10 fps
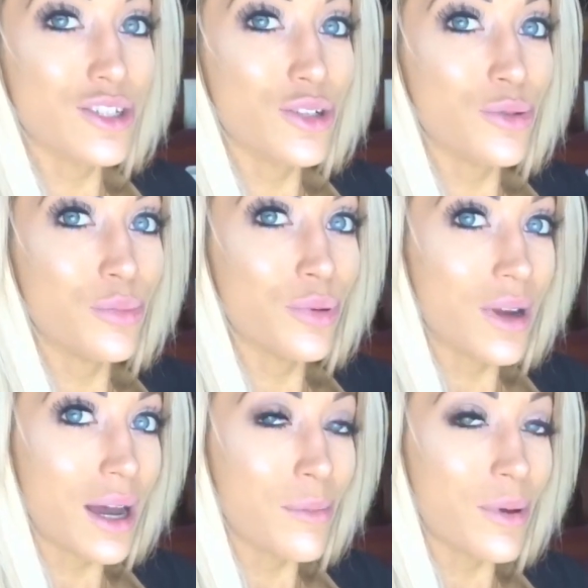to
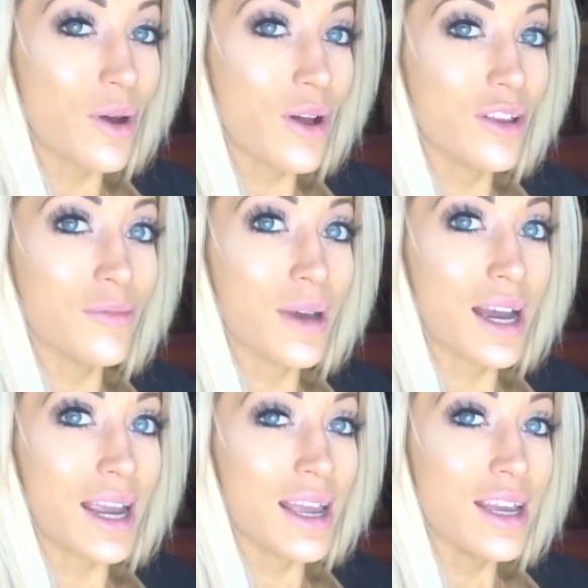prep all of
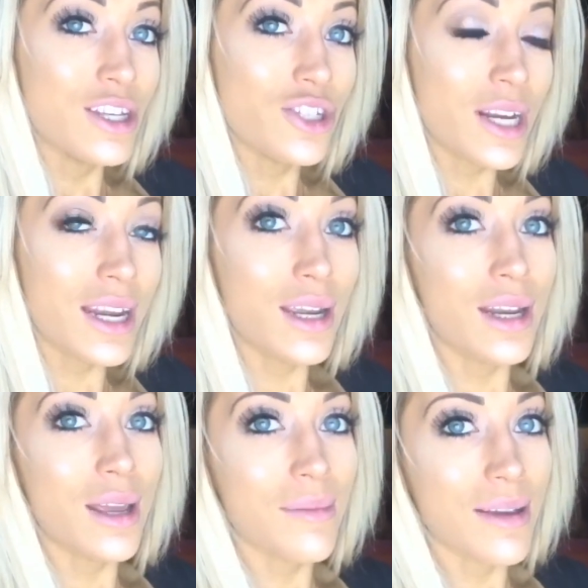my chicken
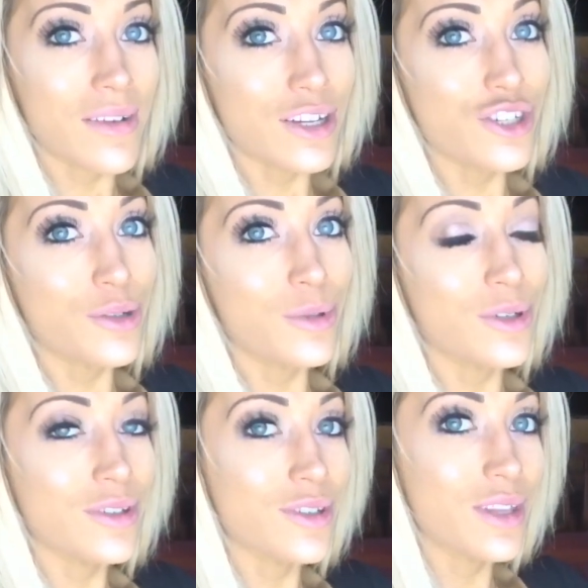and my
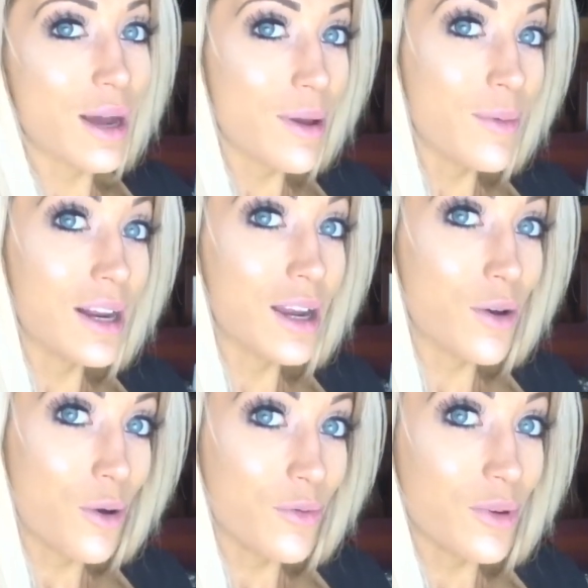vegetables, so that way when I get
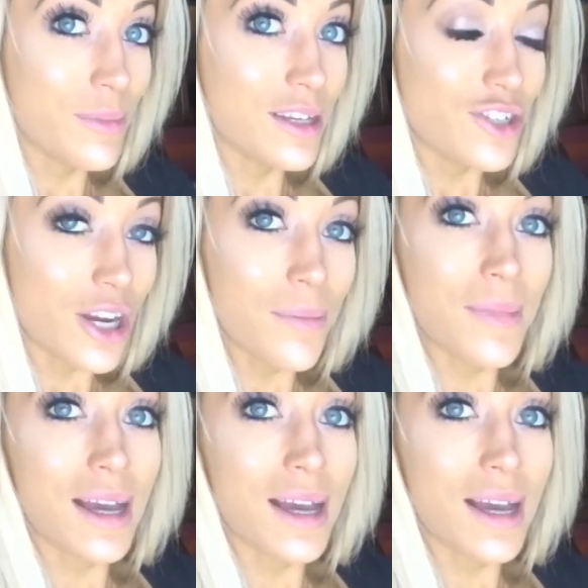home from the gym,